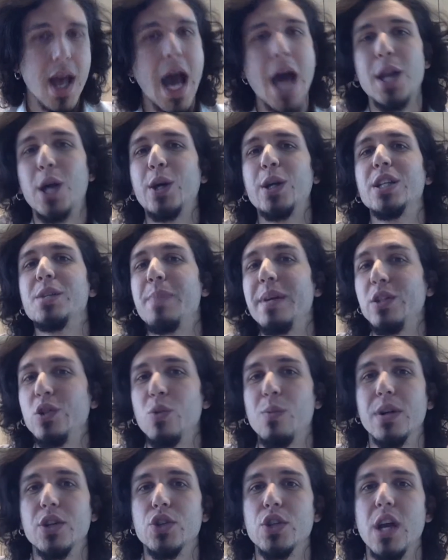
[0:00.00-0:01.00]
I'm not going to spend
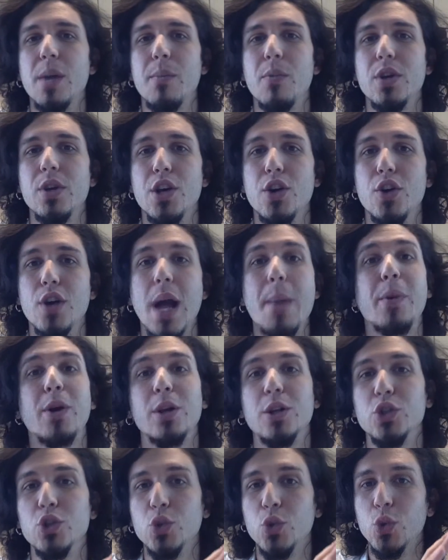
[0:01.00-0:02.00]
too much time on here. I'm
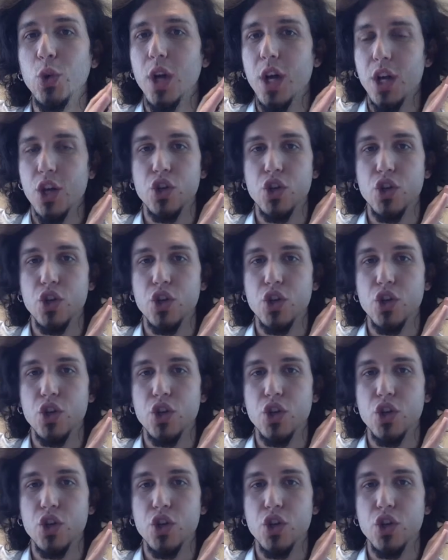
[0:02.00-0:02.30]
going to do